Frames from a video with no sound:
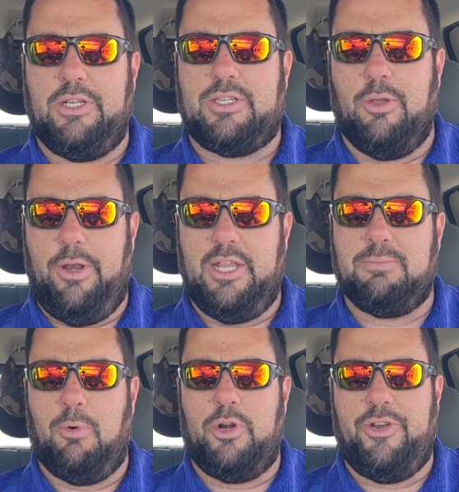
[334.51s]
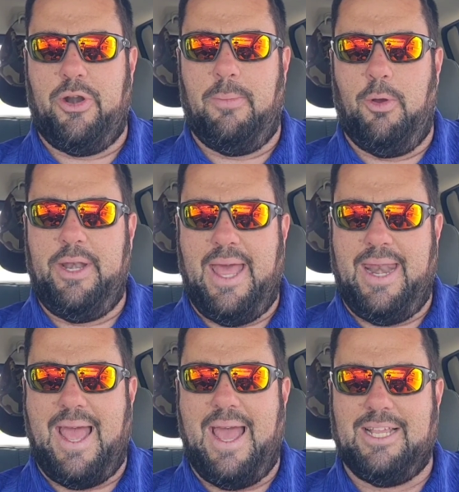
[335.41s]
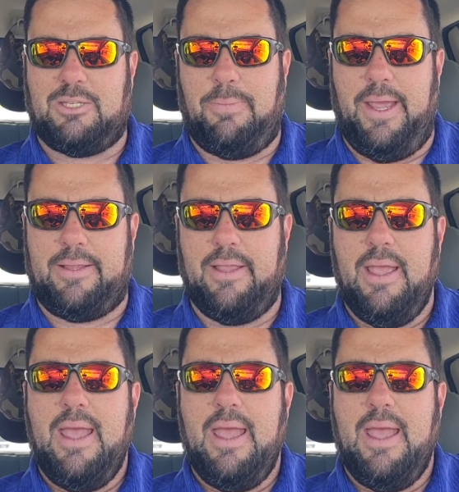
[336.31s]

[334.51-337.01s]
so it is more durable in that aspect.